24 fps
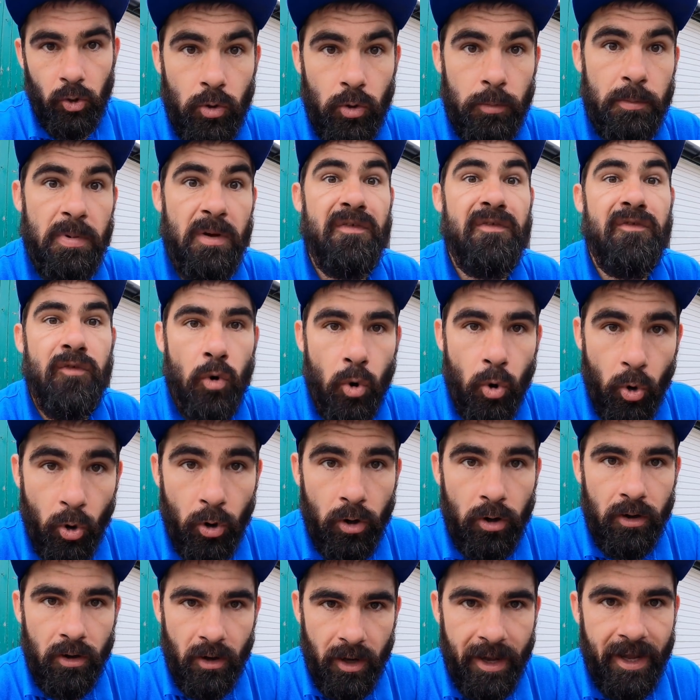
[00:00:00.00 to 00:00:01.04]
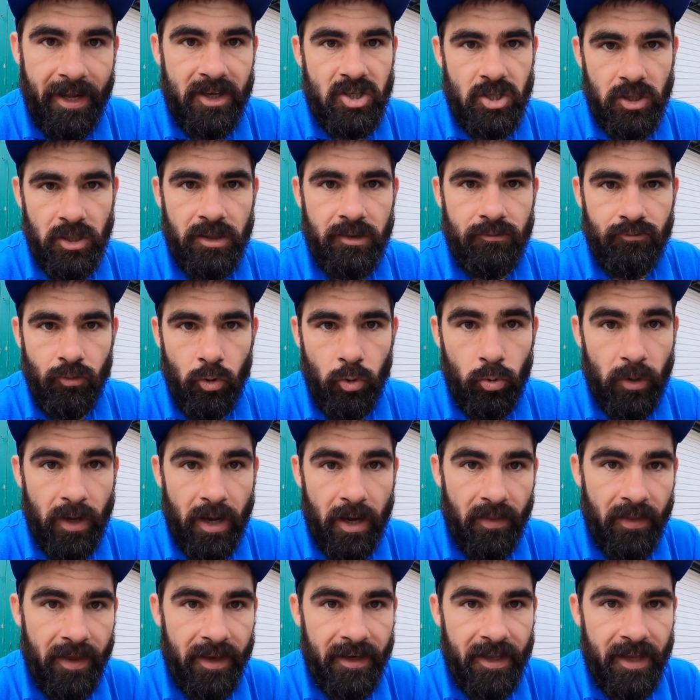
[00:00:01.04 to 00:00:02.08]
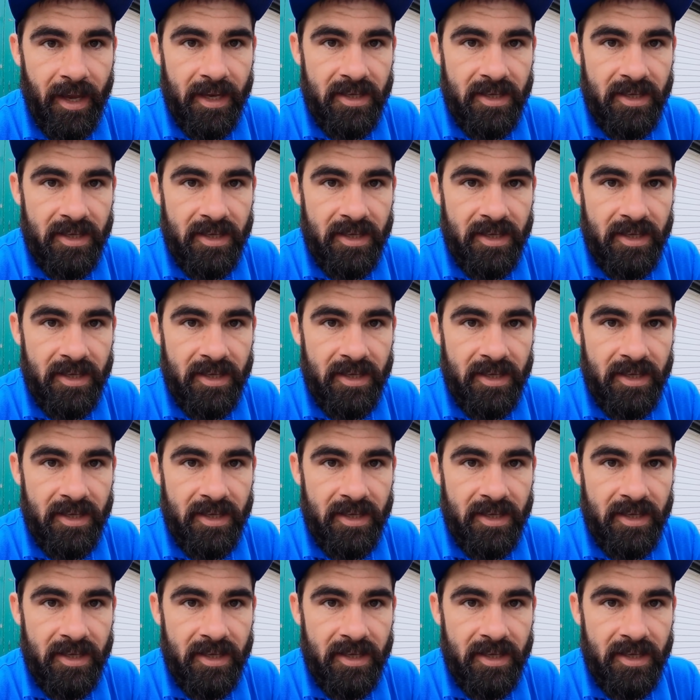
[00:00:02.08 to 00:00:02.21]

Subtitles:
do before I actually ruled out the head